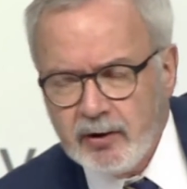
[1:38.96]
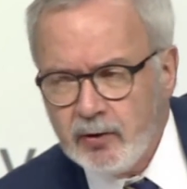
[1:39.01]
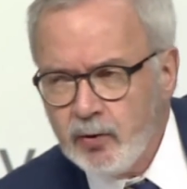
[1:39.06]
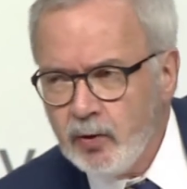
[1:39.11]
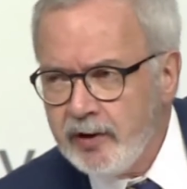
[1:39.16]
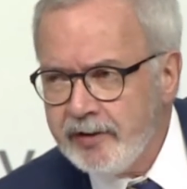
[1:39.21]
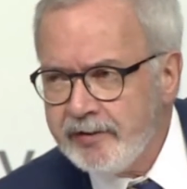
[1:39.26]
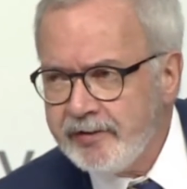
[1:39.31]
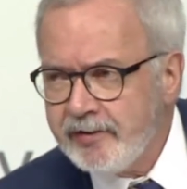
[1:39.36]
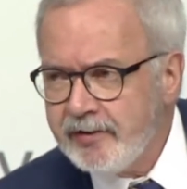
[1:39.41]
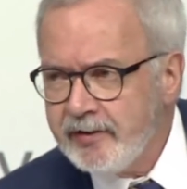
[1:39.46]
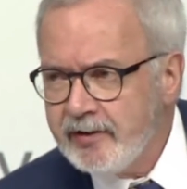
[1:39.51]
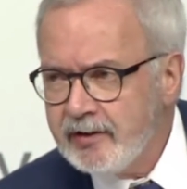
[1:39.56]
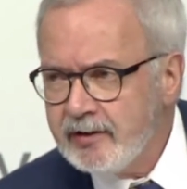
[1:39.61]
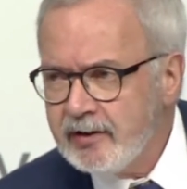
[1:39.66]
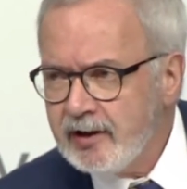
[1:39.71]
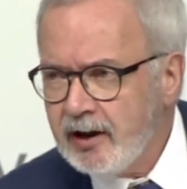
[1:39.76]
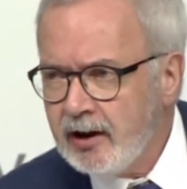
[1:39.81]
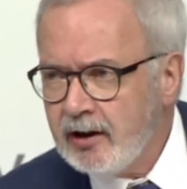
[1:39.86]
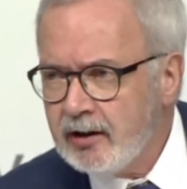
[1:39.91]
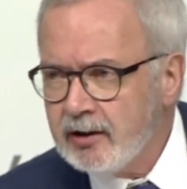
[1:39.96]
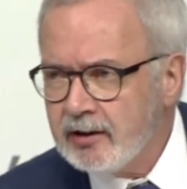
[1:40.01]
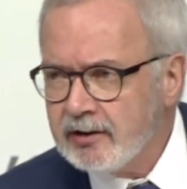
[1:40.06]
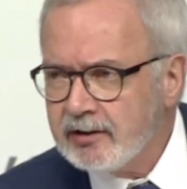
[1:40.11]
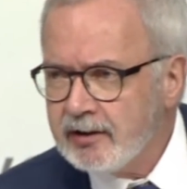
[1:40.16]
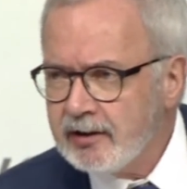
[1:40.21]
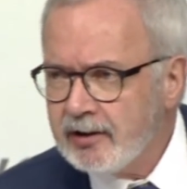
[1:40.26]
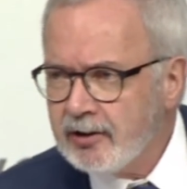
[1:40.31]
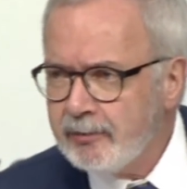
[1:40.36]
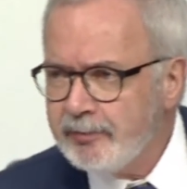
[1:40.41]
with our
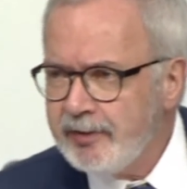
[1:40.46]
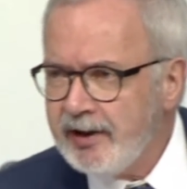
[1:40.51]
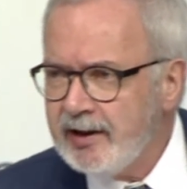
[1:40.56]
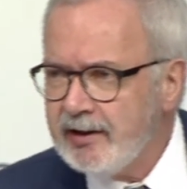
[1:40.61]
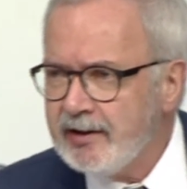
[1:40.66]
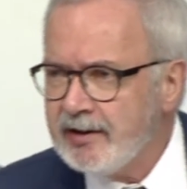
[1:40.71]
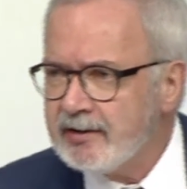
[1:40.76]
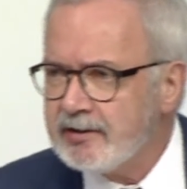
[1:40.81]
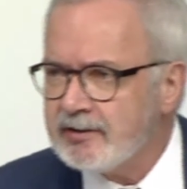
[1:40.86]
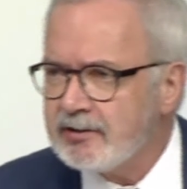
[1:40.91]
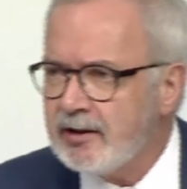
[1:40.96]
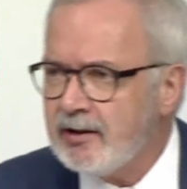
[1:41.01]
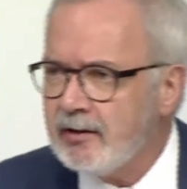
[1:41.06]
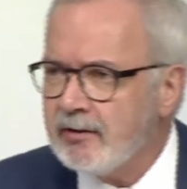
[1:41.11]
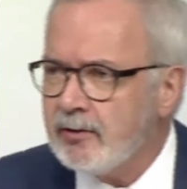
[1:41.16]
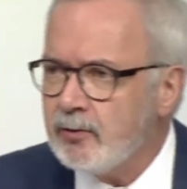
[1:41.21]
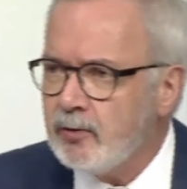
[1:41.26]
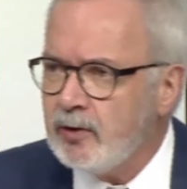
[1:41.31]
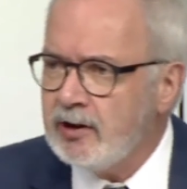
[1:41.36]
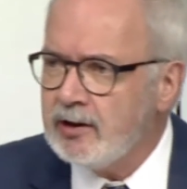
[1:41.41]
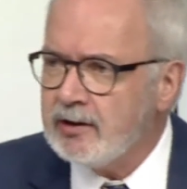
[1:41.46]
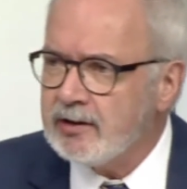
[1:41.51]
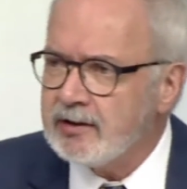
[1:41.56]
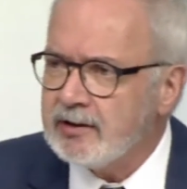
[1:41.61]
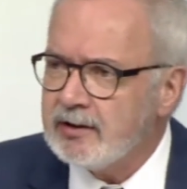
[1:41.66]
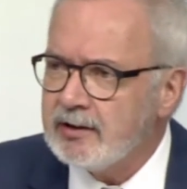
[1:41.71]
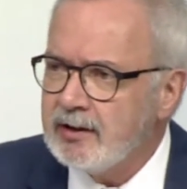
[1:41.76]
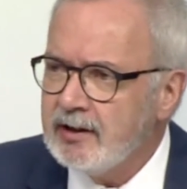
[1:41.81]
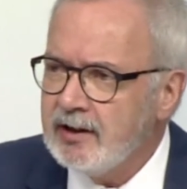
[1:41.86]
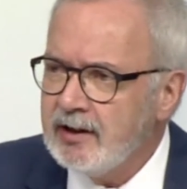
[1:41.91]
competitors around the world,